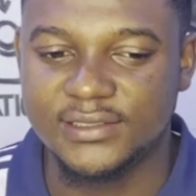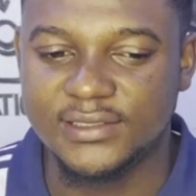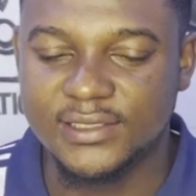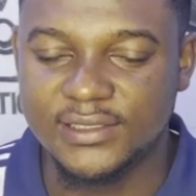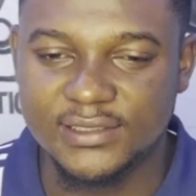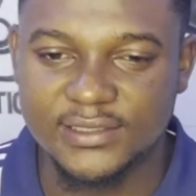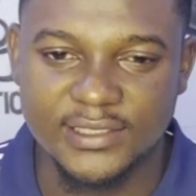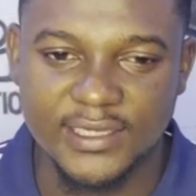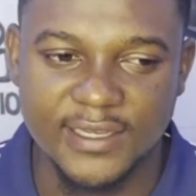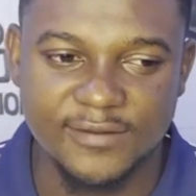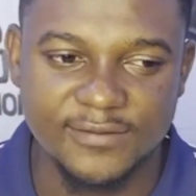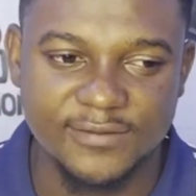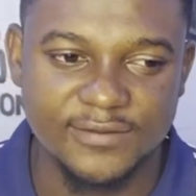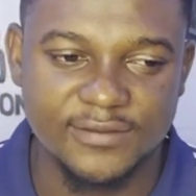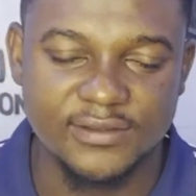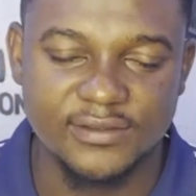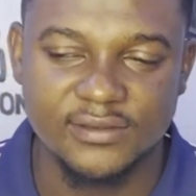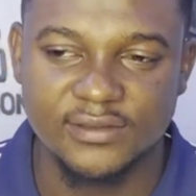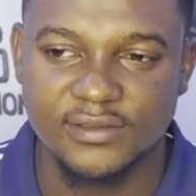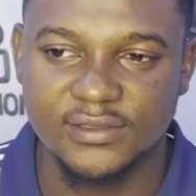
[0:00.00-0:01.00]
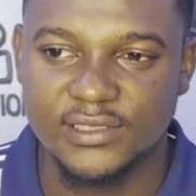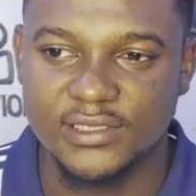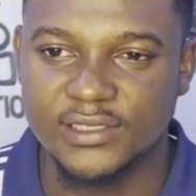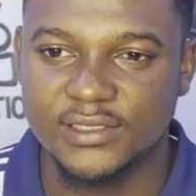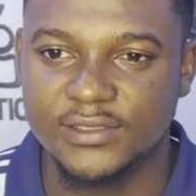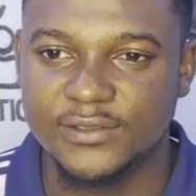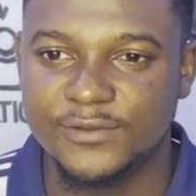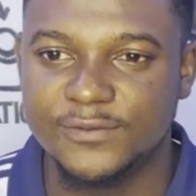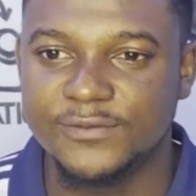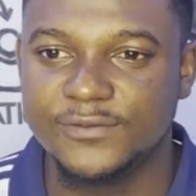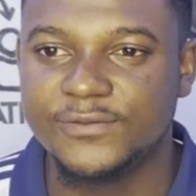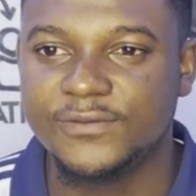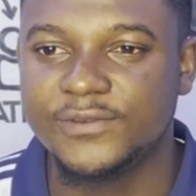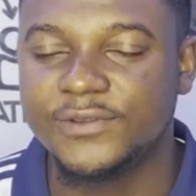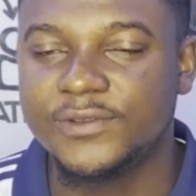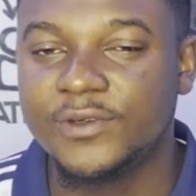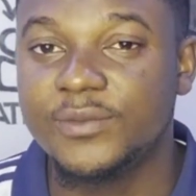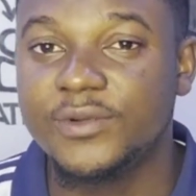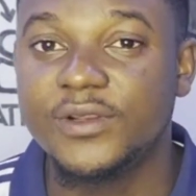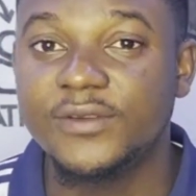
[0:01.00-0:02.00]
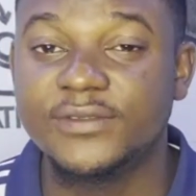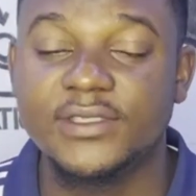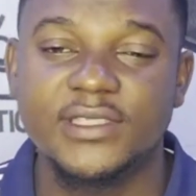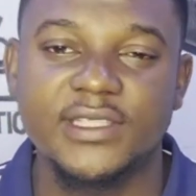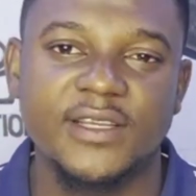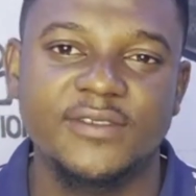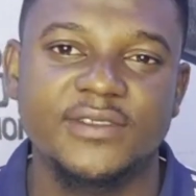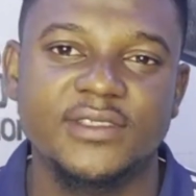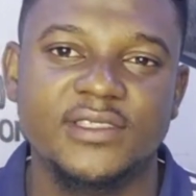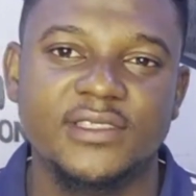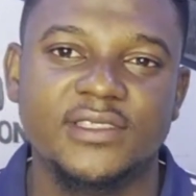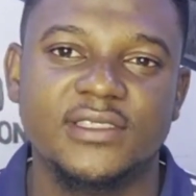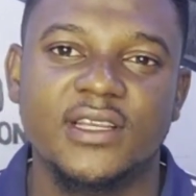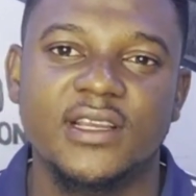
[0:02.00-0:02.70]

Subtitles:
CTF, the meaning of CTF